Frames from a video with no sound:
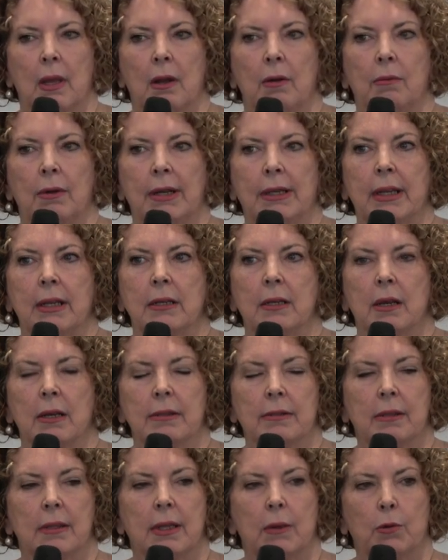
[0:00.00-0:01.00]

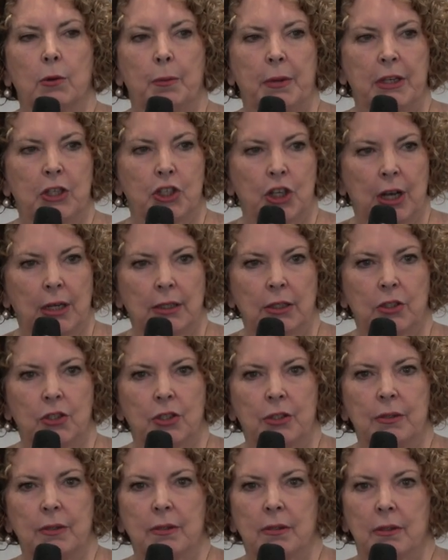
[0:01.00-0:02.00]
Recognize that there will be
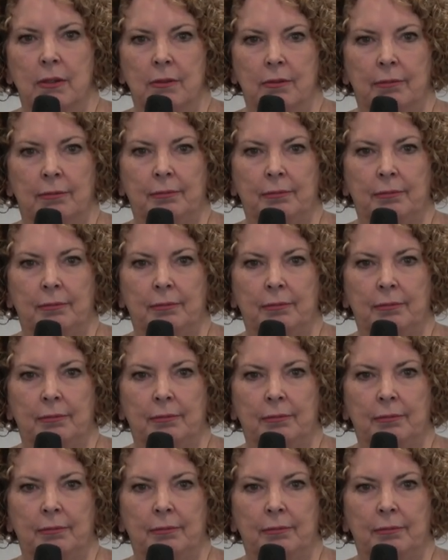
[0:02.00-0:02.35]
challenges.